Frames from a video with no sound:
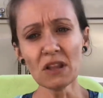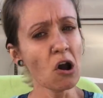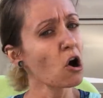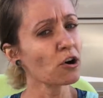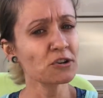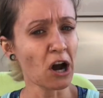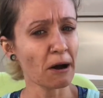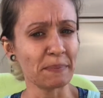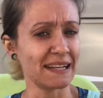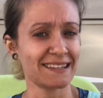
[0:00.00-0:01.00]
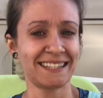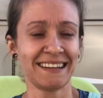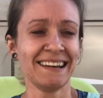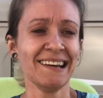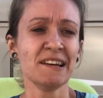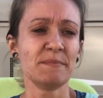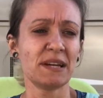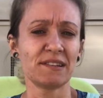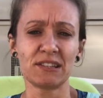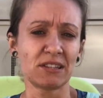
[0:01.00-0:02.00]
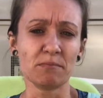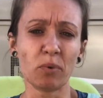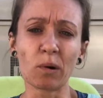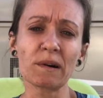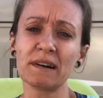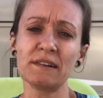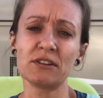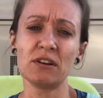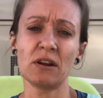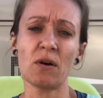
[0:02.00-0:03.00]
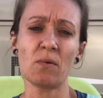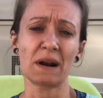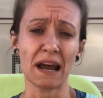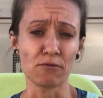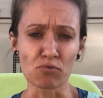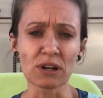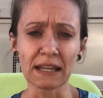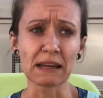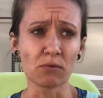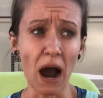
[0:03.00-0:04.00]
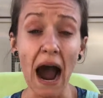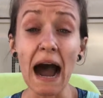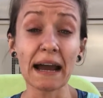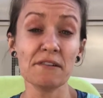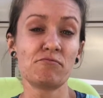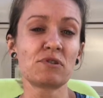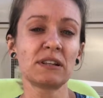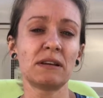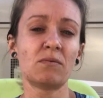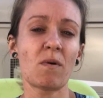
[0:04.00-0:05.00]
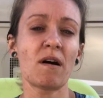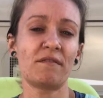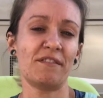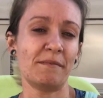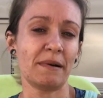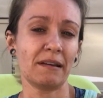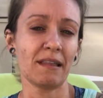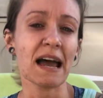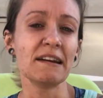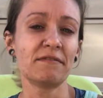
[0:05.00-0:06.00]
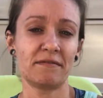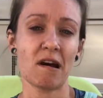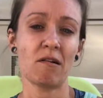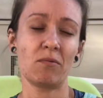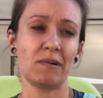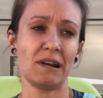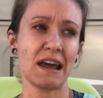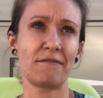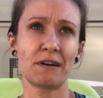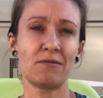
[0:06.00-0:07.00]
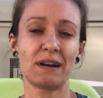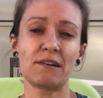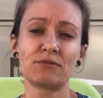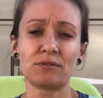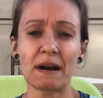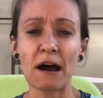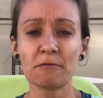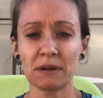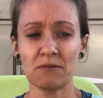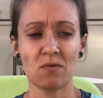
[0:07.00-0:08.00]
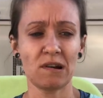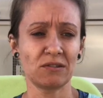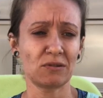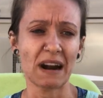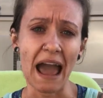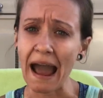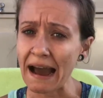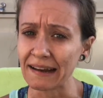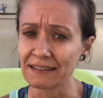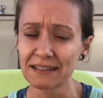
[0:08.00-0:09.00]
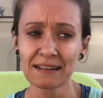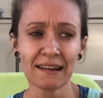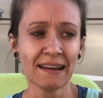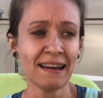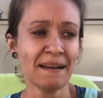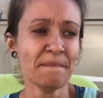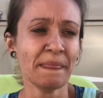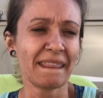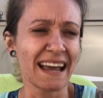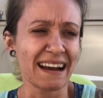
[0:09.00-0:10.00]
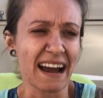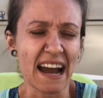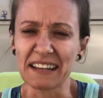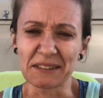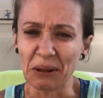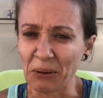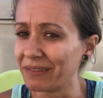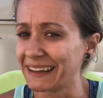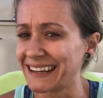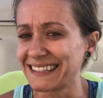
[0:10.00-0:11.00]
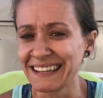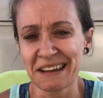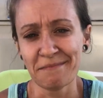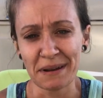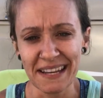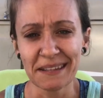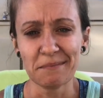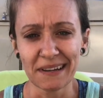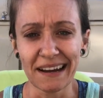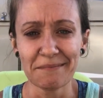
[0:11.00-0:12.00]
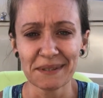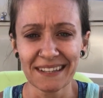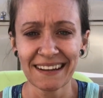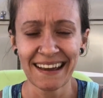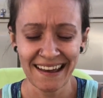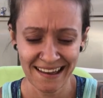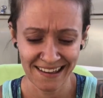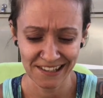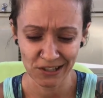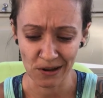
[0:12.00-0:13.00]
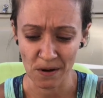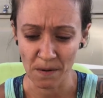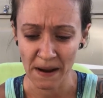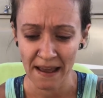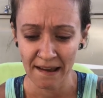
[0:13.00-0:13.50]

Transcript: hard topics, because it's important to know what I really want from my life, not what everyone else around me wants or has, as lonely as it can be sometimes. So